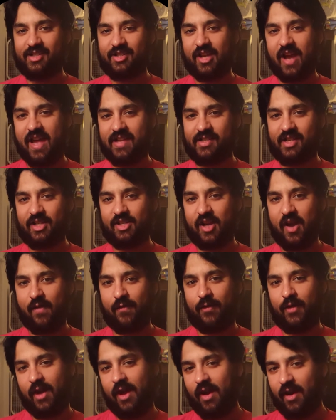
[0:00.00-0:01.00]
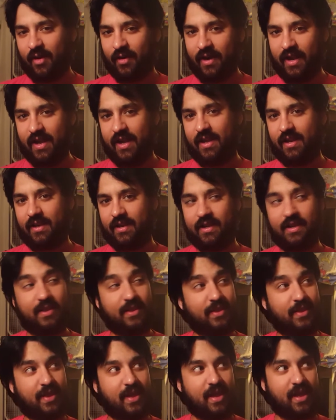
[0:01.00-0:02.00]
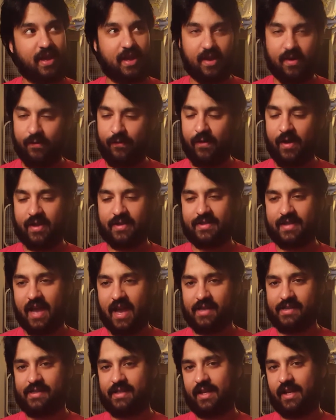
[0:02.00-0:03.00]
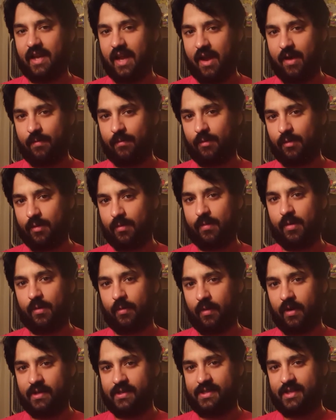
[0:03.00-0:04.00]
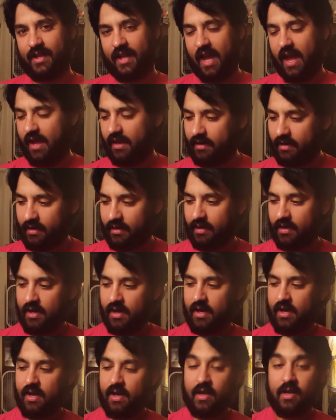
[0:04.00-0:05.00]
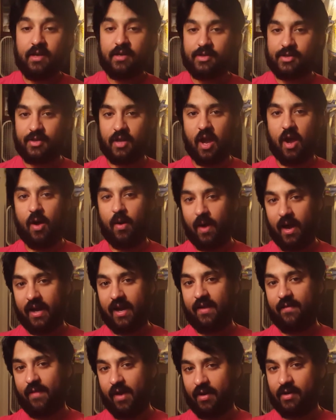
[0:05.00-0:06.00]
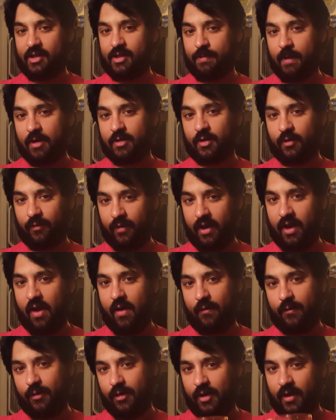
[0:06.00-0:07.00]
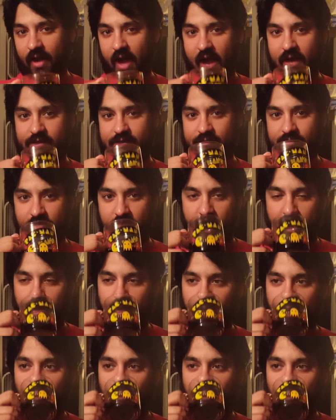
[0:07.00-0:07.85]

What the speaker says: Jazzy Jeff here in the fantastic game room once again. So I got a very special video for you guys today.